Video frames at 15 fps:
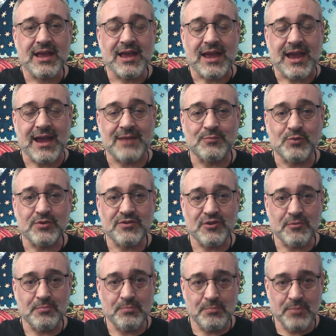And one of the
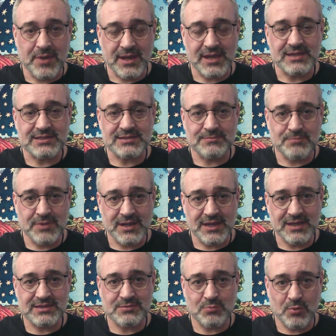biggest
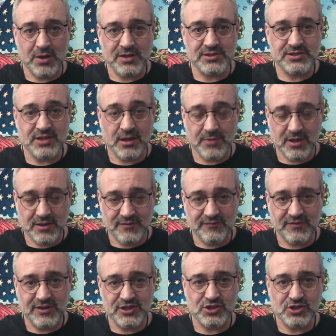ones that I'm going to
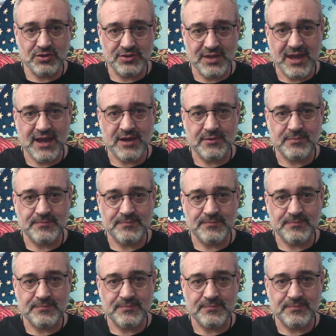finish on now